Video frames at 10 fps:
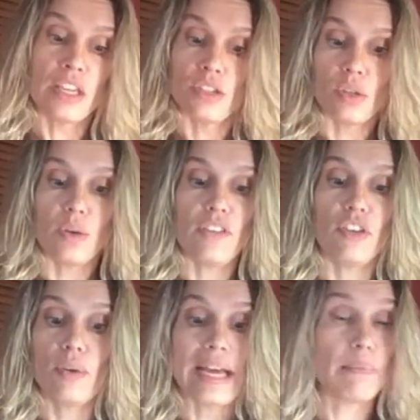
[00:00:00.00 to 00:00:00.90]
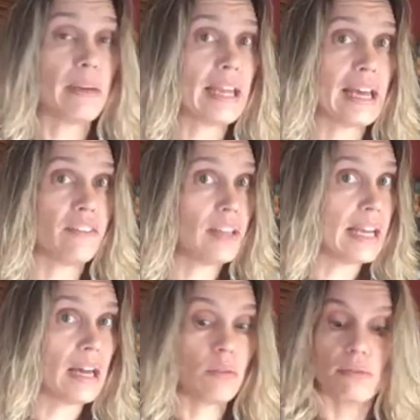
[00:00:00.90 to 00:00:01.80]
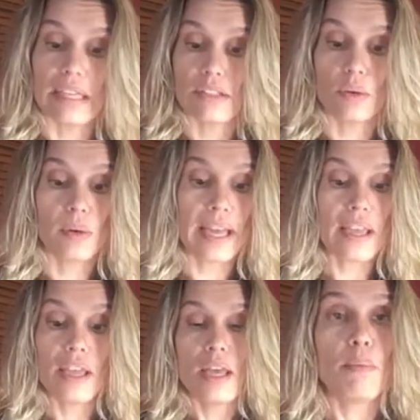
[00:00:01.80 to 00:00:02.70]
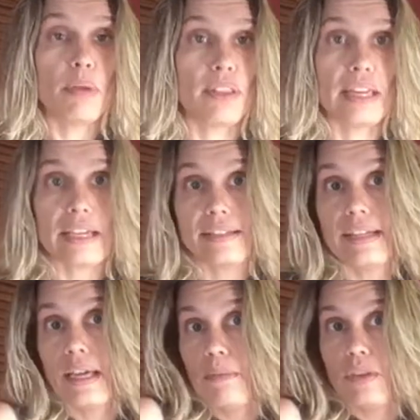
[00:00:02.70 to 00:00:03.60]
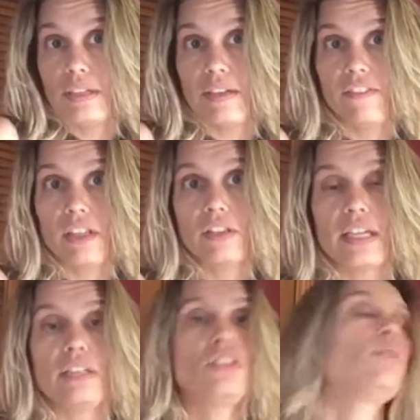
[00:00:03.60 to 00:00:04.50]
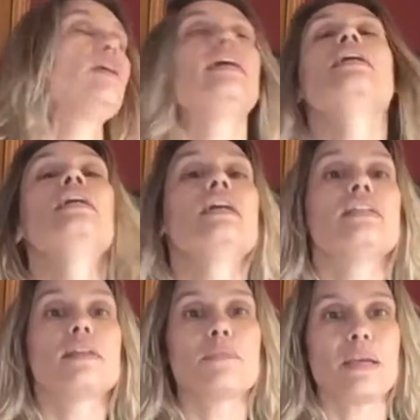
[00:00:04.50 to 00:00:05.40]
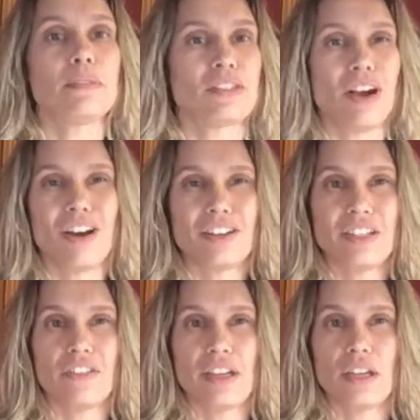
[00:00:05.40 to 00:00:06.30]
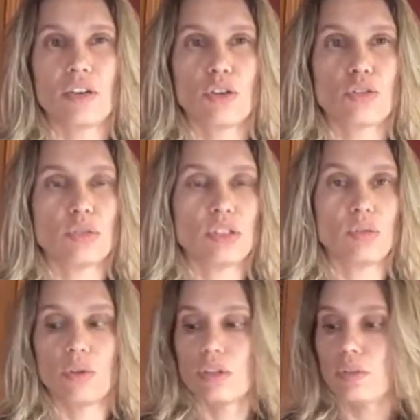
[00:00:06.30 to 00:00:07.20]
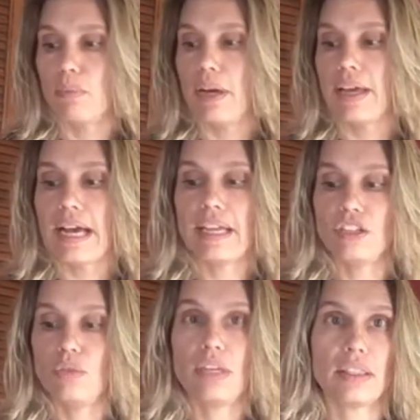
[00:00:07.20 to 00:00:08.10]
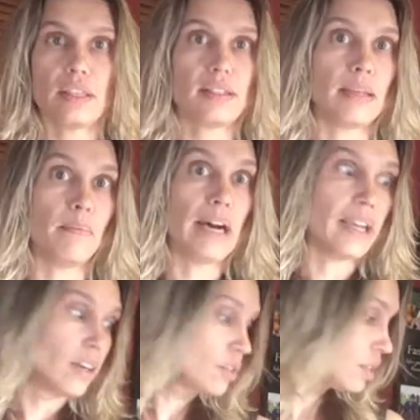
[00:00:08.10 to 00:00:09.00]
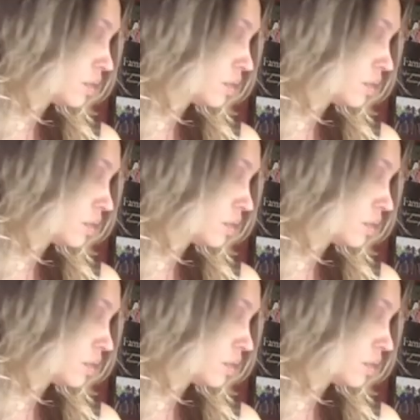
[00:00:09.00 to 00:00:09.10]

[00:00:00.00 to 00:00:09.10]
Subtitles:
So if you don't happen to have it now, that's okay, but the next time you can definitely look into it. Sometimes it's hard to find at grocery stores, but I do get this at Meijer's